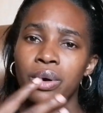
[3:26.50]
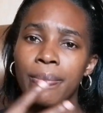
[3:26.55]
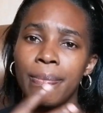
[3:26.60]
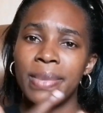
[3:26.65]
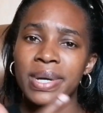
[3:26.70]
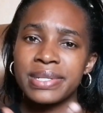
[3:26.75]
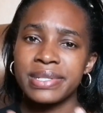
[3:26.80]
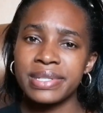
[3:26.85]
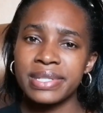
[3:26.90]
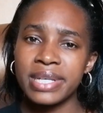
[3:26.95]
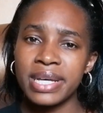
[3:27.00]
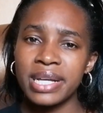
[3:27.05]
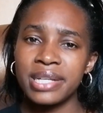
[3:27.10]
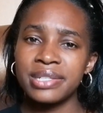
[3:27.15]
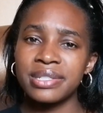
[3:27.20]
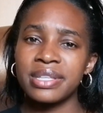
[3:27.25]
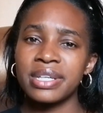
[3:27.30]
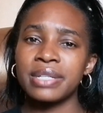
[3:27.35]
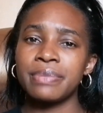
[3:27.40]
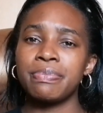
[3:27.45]

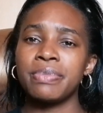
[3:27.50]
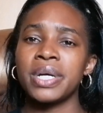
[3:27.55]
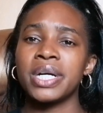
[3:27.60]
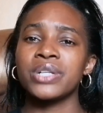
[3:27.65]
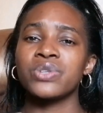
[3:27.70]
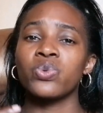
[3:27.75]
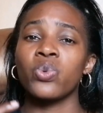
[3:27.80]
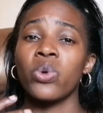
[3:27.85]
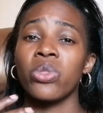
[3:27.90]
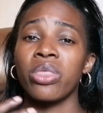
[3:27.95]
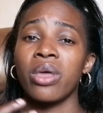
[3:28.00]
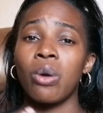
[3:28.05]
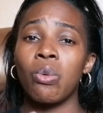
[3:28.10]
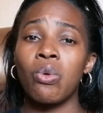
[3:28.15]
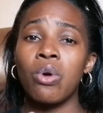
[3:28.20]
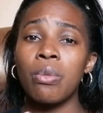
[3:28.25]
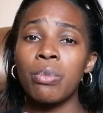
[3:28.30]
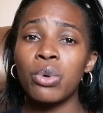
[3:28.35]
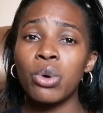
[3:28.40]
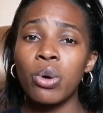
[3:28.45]
massage that part with a
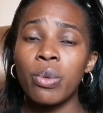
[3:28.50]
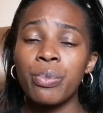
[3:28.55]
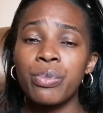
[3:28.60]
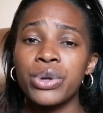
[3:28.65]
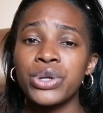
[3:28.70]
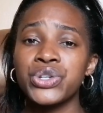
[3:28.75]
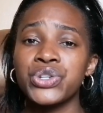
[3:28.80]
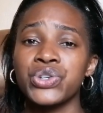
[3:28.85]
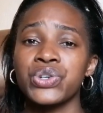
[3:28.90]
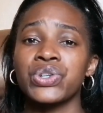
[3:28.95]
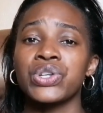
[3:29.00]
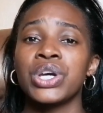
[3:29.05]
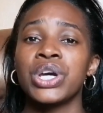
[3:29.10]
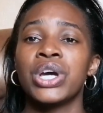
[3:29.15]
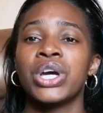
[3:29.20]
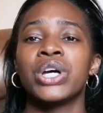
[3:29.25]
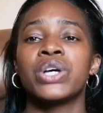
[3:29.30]
warm compression